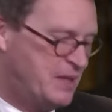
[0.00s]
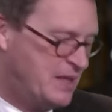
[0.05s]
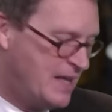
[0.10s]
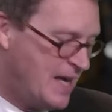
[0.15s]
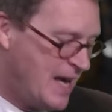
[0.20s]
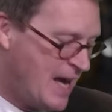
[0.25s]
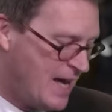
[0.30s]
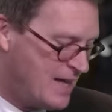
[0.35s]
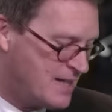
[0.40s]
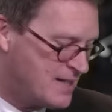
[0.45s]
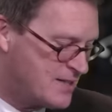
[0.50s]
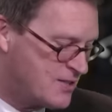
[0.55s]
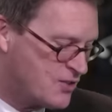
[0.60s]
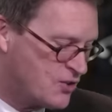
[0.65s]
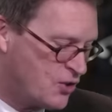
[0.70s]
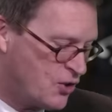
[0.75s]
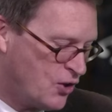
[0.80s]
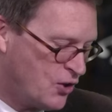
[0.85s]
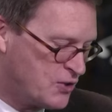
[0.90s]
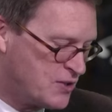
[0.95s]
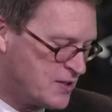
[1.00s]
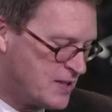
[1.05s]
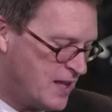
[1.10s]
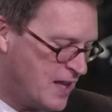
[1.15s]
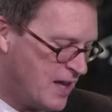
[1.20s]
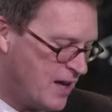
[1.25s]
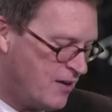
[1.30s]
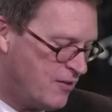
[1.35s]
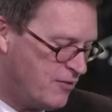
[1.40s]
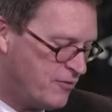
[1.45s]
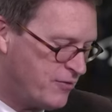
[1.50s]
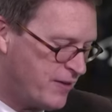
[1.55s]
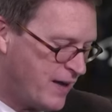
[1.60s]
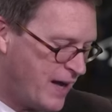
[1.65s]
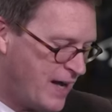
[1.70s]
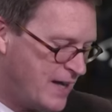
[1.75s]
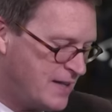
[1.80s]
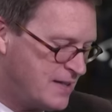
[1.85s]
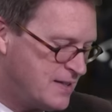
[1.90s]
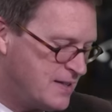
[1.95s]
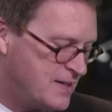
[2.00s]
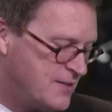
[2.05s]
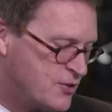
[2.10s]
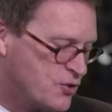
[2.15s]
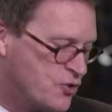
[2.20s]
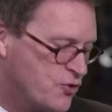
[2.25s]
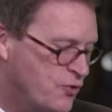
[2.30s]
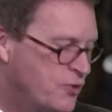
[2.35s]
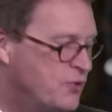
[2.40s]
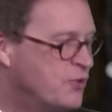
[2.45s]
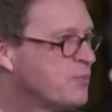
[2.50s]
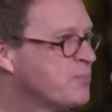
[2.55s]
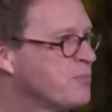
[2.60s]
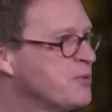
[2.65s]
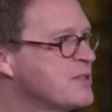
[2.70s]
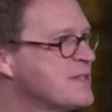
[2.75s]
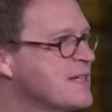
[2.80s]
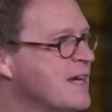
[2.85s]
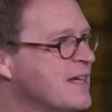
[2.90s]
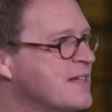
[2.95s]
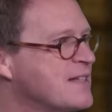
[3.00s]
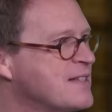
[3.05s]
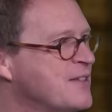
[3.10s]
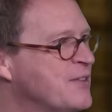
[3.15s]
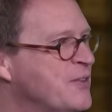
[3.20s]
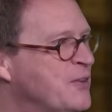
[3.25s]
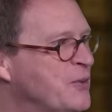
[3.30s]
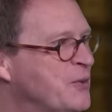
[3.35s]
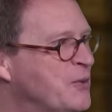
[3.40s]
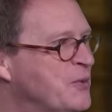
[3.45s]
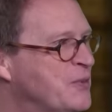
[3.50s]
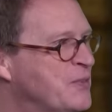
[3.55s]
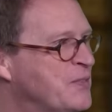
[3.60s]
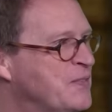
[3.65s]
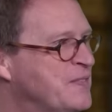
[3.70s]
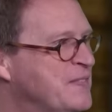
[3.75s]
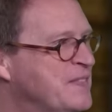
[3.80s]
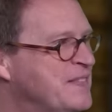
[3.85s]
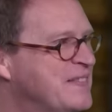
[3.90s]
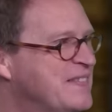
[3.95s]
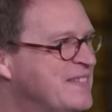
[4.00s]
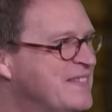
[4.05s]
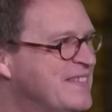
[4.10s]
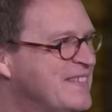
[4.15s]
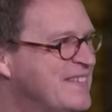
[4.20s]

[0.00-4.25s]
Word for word: But yet God's love and his truth protected the Lord. Yeah.